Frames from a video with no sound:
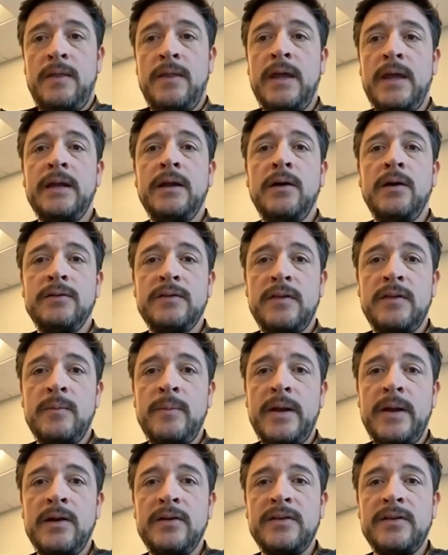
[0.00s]
Then it goes to the
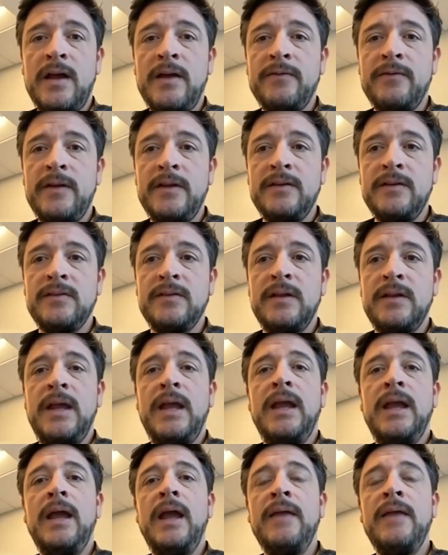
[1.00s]
mayor's office,
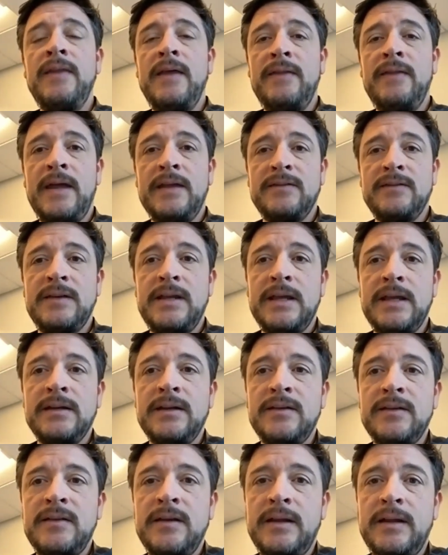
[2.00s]
and then that's taken
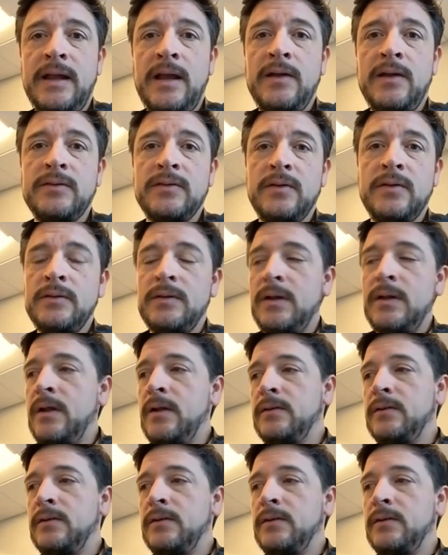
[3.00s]
to city council.